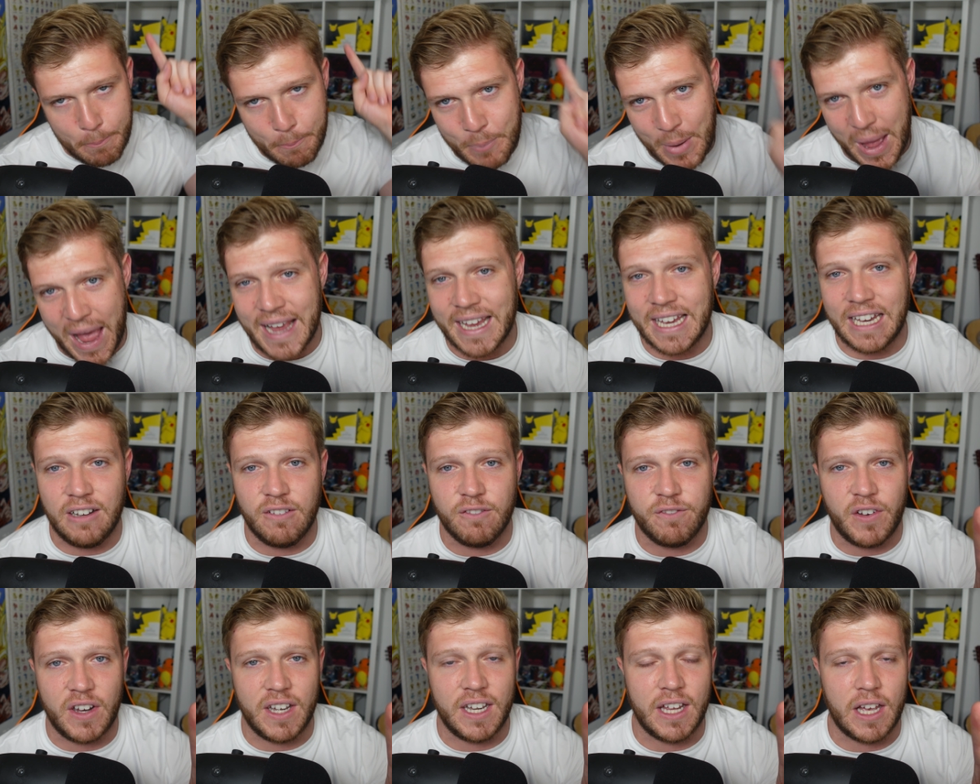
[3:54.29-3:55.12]

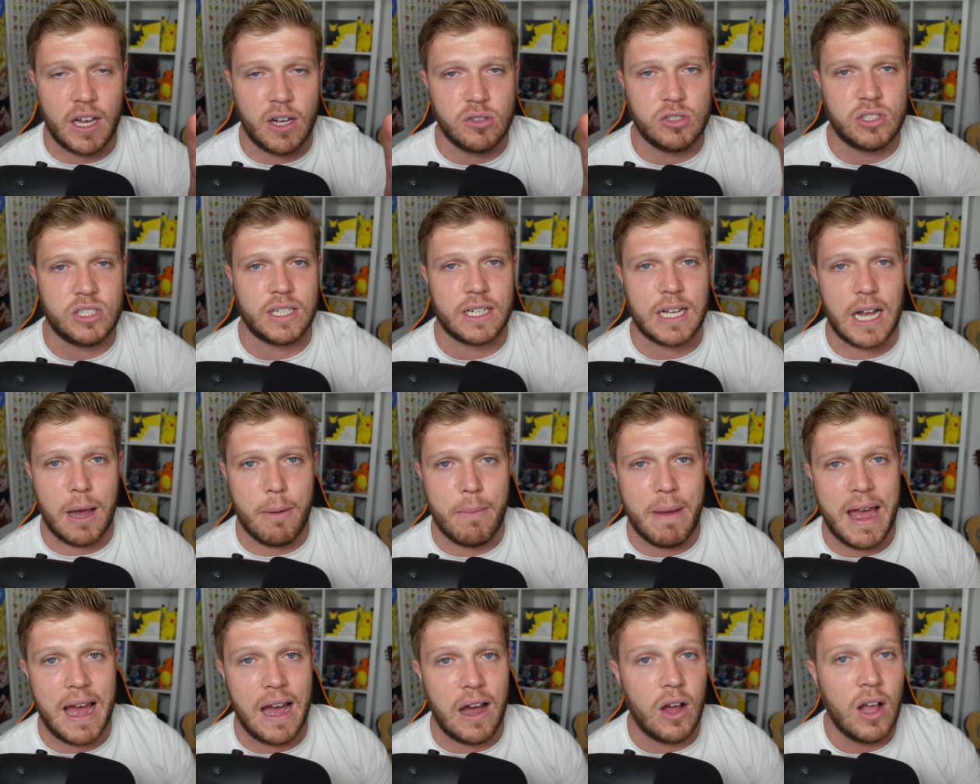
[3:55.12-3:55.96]
banging videos to come
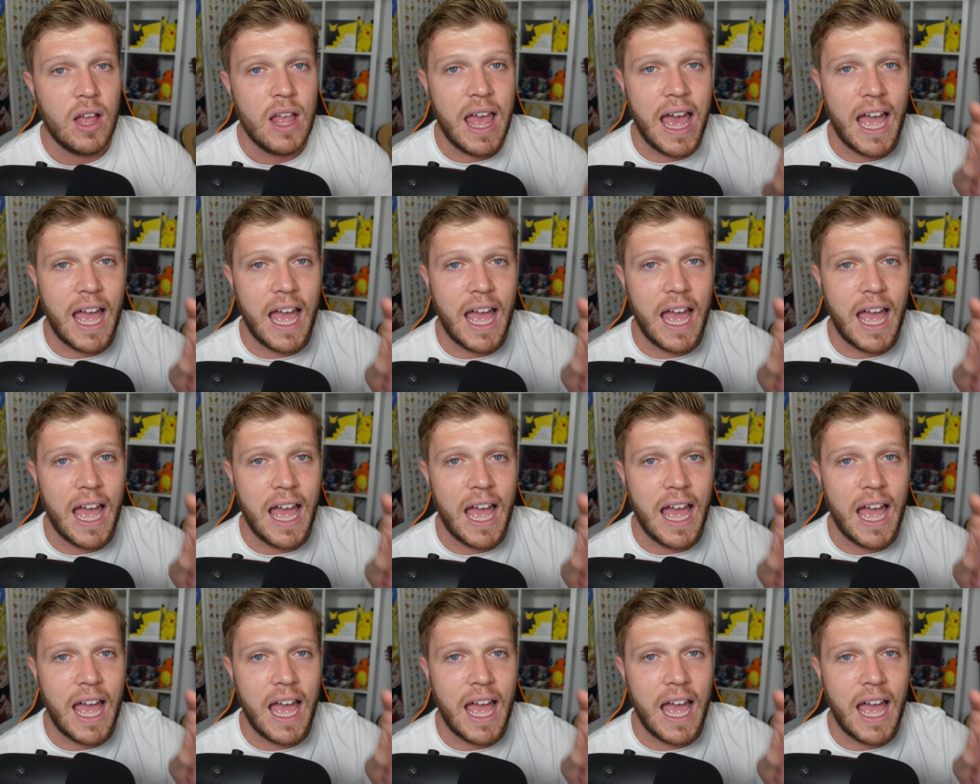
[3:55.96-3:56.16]
out,